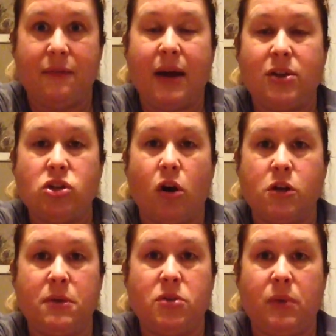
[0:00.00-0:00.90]
if I
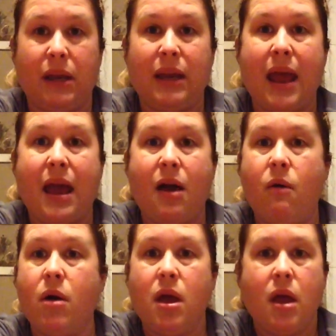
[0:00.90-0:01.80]
charge between
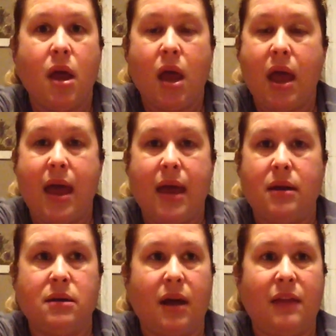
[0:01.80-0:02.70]
now
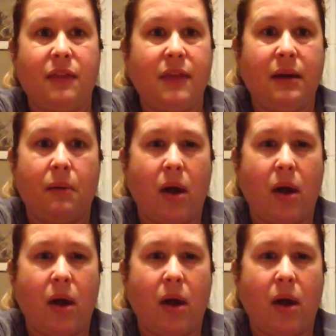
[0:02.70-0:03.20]
and I think